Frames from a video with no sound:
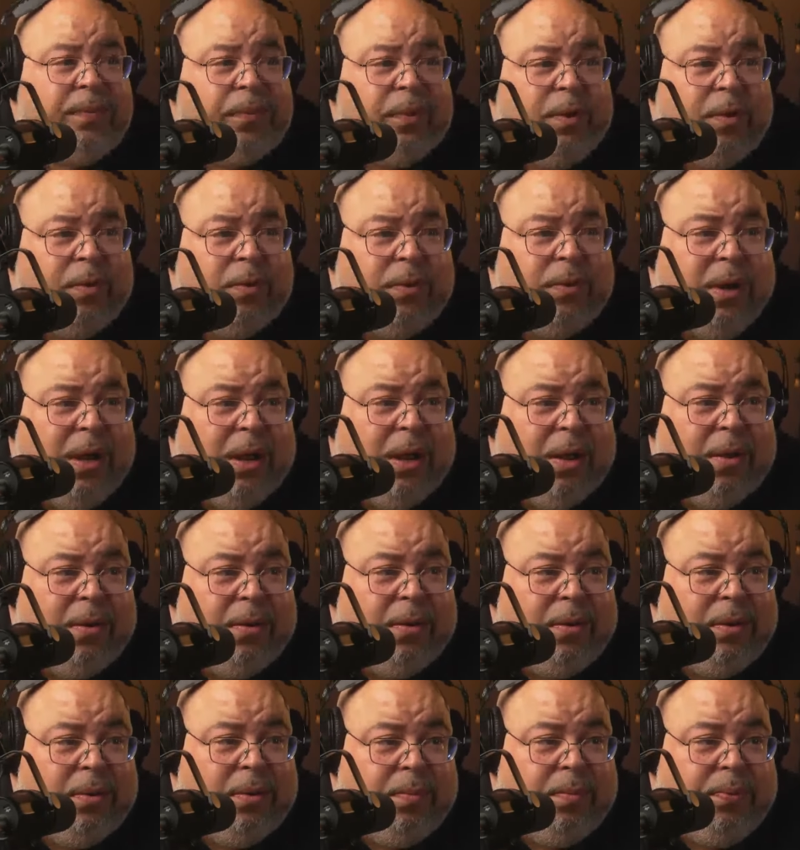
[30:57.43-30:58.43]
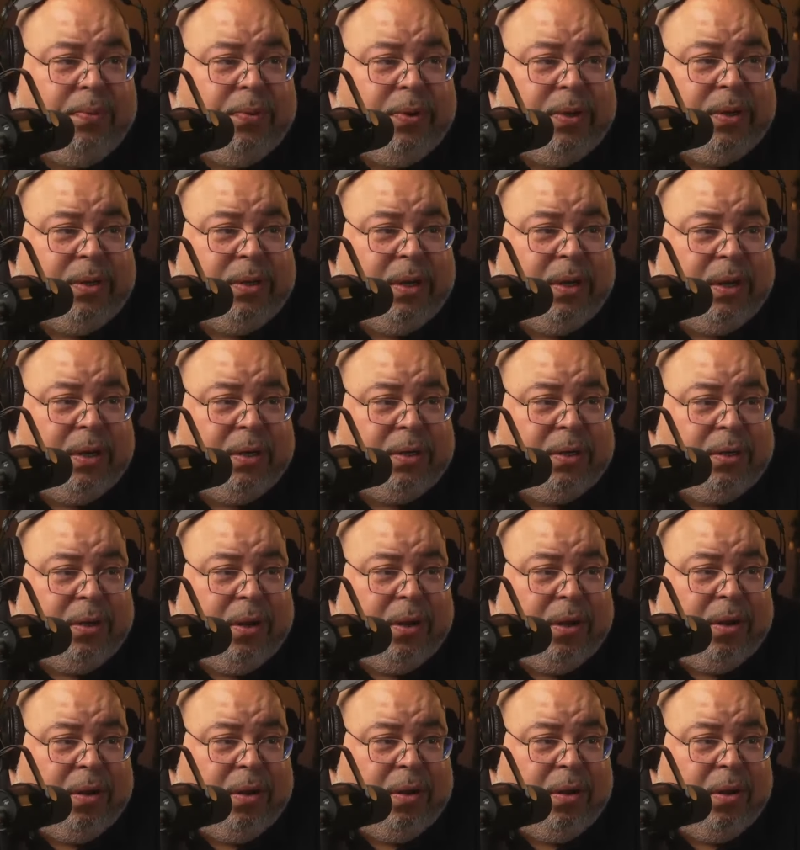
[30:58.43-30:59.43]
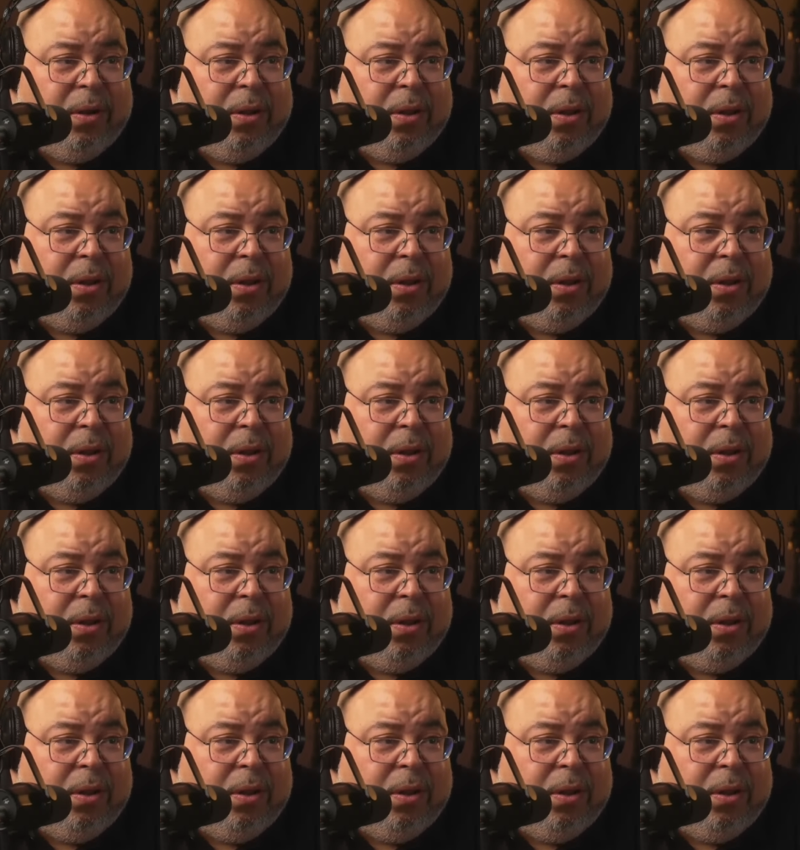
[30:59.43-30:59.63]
No doubt. Appreciate y'all.